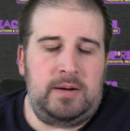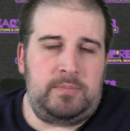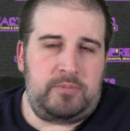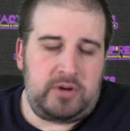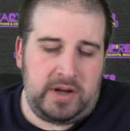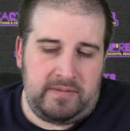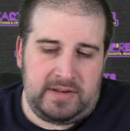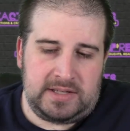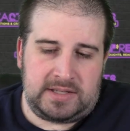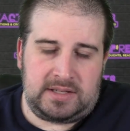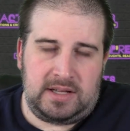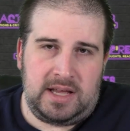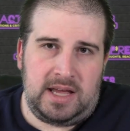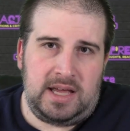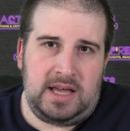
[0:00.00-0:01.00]

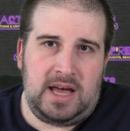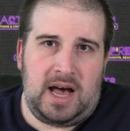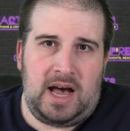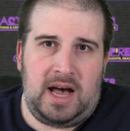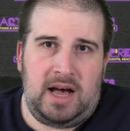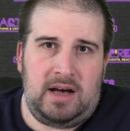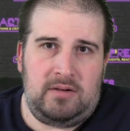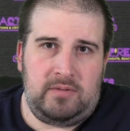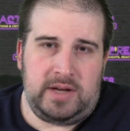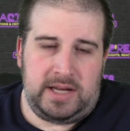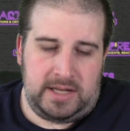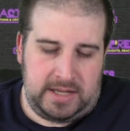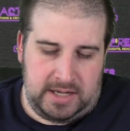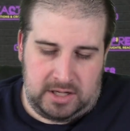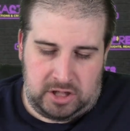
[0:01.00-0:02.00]
Previously, we
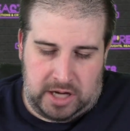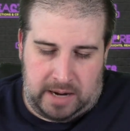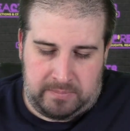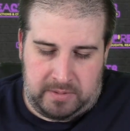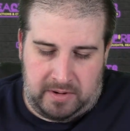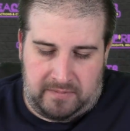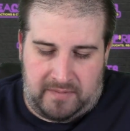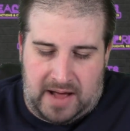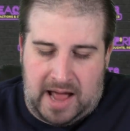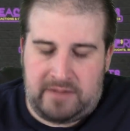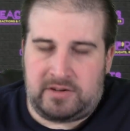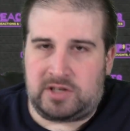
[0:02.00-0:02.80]
did chapter 5,